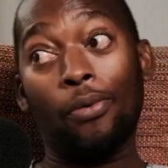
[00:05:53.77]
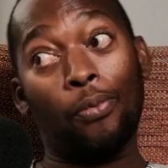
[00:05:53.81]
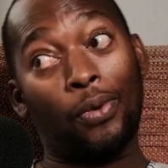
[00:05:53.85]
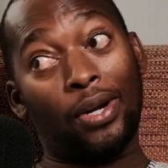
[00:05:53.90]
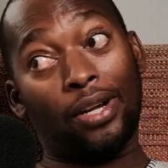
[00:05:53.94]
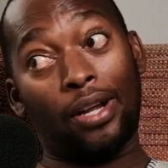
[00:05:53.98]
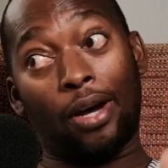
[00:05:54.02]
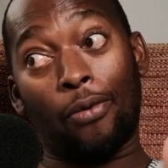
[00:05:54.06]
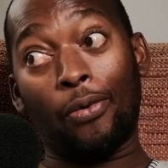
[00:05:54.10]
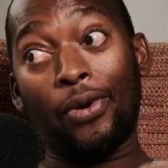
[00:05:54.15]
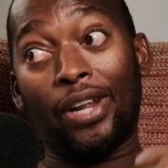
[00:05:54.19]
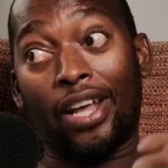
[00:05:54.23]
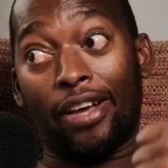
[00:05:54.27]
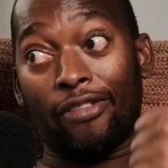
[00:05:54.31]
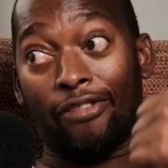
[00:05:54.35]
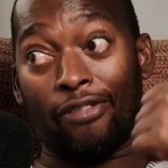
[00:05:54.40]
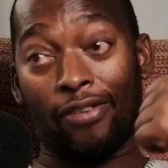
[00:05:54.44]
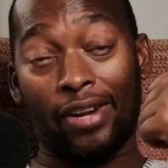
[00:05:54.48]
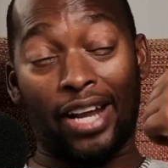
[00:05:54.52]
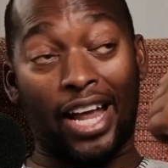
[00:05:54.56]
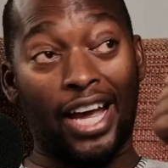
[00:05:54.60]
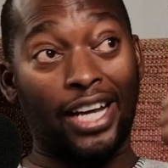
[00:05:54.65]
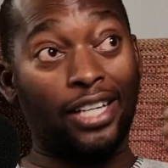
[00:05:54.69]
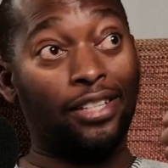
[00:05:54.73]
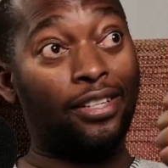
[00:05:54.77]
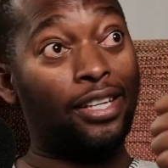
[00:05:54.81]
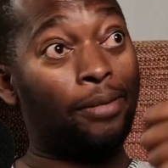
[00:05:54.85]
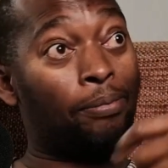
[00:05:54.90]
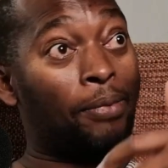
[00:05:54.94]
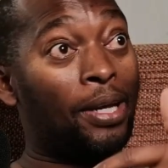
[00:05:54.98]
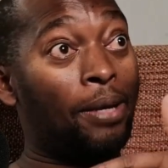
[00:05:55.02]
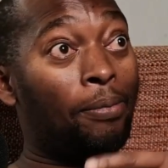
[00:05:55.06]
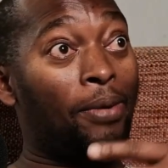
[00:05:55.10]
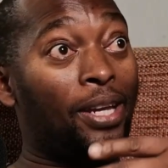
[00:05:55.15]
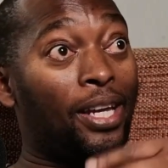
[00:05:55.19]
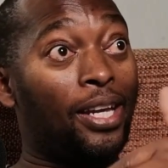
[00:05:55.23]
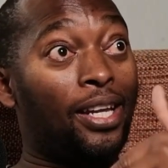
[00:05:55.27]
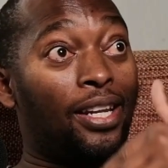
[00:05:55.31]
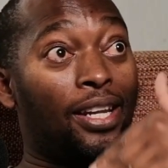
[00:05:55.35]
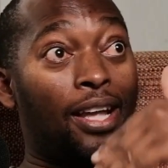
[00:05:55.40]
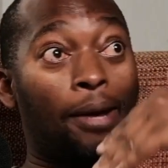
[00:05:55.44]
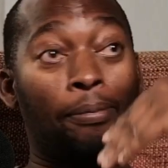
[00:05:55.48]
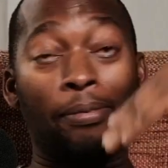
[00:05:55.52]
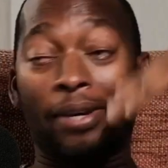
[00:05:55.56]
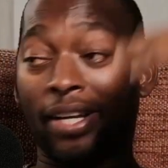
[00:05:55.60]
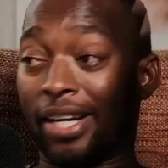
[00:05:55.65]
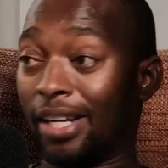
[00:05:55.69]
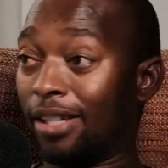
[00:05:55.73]
Well, I would have liked maybe an
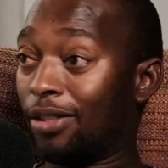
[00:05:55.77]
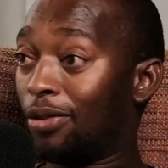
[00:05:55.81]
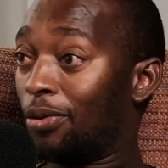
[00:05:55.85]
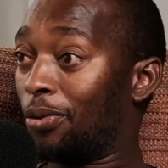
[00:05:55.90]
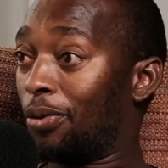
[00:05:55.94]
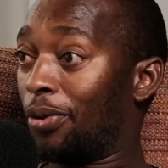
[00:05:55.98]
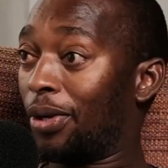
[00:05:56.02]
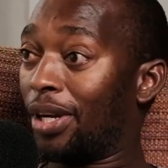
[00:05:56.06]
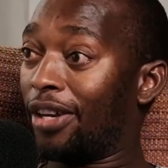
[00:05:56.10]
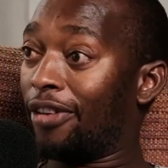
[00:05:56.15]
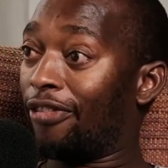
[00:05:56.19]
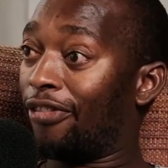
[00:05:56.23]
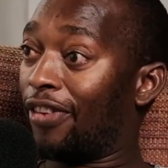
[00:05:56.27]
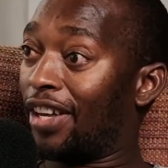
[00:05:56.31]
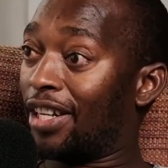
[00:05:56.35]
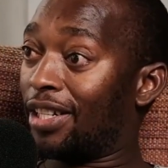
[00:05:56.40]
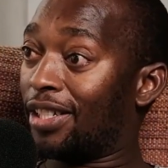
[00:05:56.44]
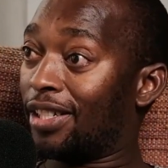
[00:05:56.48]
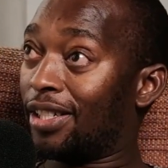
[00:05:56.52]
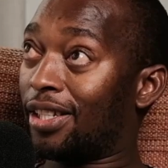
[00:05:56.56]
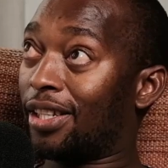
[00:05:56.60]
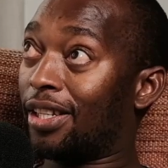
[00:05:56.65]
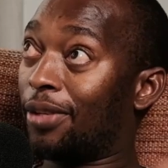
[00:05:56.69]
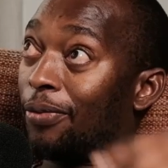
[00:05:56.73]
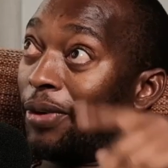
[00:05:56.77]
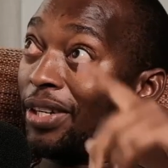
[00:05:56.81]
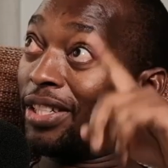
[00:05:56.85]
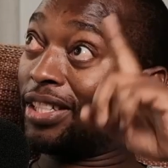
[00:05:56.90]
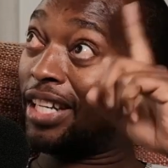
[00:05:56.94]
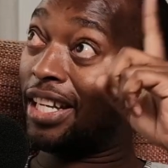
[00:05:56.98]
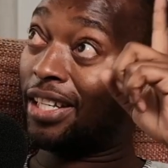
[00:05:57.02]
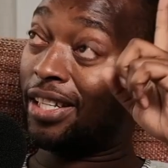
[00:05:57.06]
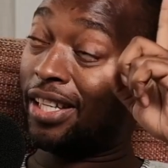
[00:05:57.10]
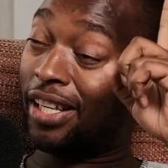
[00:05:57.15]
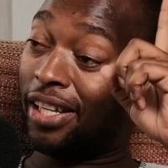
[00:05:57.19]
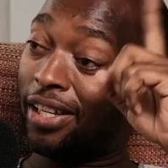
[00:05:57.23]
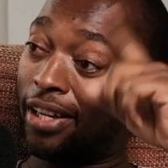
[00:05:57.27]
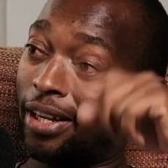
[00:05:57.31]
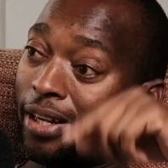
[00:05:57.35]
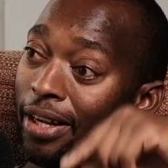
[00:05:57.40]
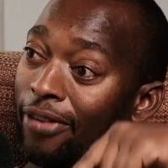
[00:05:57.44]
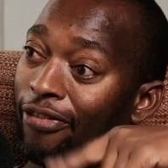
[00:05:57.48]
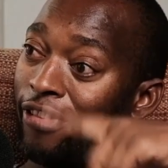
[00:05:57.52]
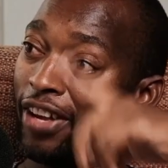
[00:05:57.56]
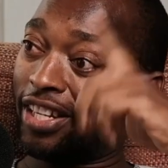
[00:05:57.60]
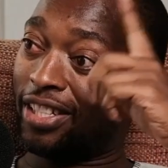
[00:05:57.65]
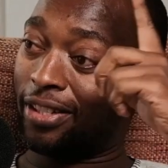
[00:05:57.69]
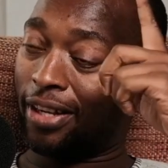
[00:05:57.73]
upgrade to a first what's that thing?
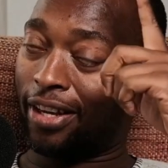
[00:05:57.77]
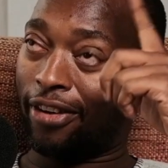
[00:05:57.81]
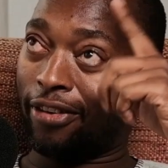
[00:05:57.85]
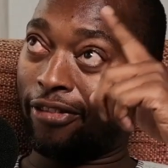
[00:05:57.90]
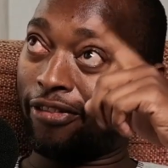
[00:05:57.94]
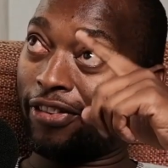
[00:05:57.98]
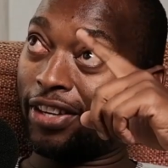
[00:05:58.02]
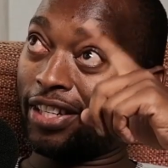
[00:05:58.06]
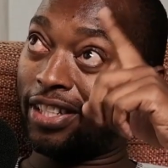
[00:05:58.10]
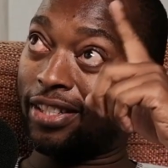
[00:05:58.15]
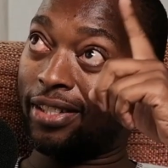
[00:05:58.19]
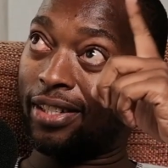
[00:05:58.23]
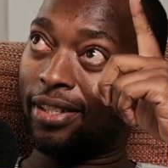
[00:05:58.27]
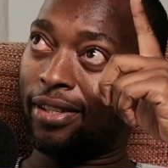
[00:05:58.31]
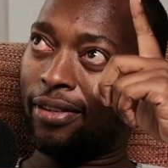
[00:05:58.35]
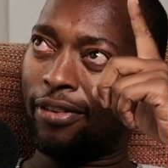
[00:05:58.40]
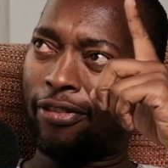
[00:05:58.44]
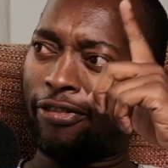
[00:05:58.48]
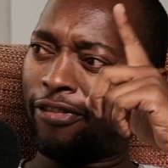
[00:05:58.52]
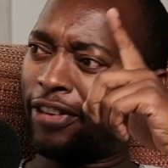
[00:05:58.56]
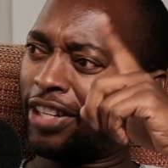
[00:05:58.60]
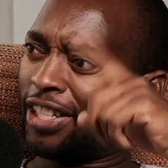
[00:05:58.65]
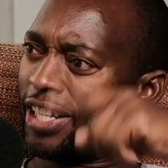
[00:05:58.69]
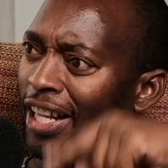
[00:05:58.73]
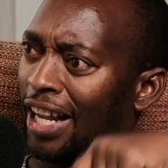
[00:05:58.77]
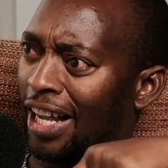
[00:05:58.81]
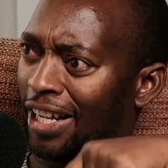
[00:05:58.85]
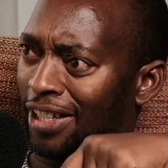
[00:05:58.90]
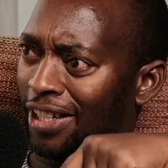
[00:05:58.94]
A first class.